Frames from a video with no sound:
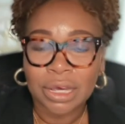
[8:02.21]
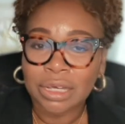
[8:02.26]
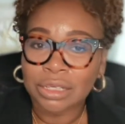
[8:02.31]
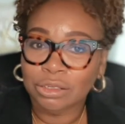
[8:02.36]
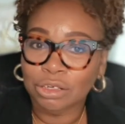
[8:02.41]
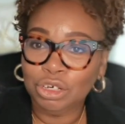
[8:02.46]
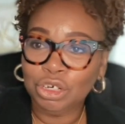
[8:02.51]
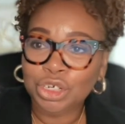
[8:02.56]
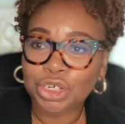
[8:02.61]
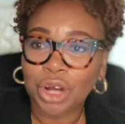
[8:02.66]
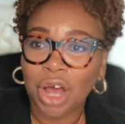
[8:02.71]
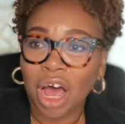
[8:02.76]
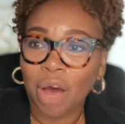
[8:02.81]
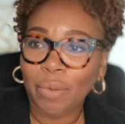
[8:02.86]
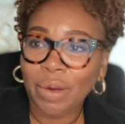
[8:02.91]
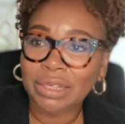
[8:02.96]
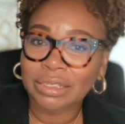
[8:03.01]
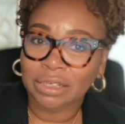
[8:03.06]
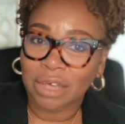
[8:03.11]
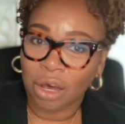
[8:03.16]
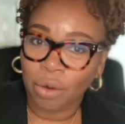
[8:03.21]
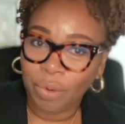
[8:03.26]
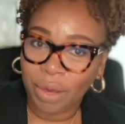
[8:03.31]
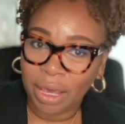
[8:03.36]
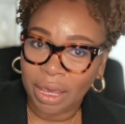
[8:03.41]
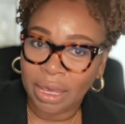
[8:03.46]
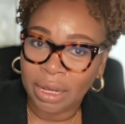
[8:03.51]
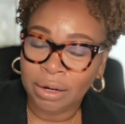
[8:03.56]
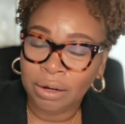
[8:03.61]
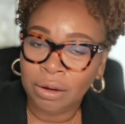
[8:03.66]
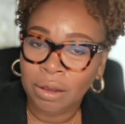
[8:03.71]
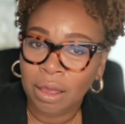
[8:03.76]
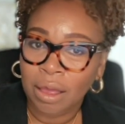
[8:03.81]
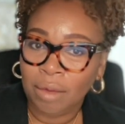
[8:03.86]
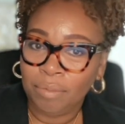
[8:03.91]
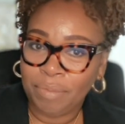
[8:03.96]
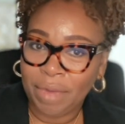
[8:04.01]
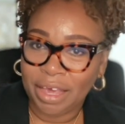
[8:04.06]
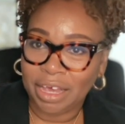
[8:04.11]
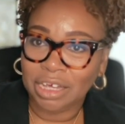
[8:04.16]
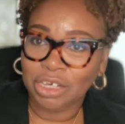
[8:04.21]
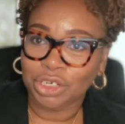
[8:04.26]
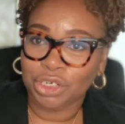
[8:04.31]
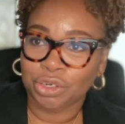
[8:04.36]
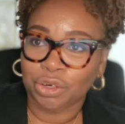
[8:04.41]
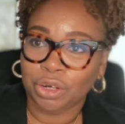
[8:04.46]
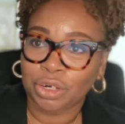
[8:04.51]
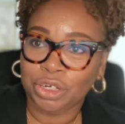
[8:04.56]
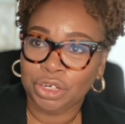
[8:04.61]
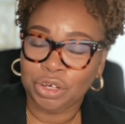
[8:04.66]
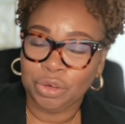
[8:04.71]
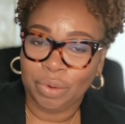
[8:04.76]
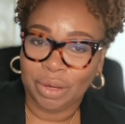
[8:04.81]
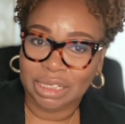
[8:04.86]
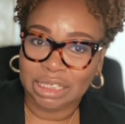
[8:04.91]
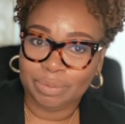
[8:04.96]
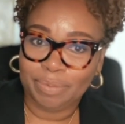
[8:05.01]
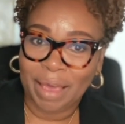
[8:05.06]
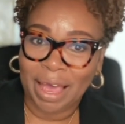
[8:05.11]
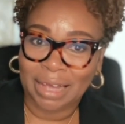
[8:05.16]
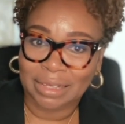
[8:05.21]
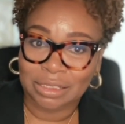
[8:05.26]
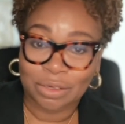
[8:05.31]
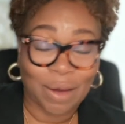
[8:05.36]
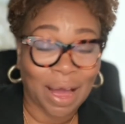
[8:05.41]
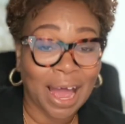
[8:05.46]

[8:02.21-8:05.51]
So you should always go in making sure you expect to,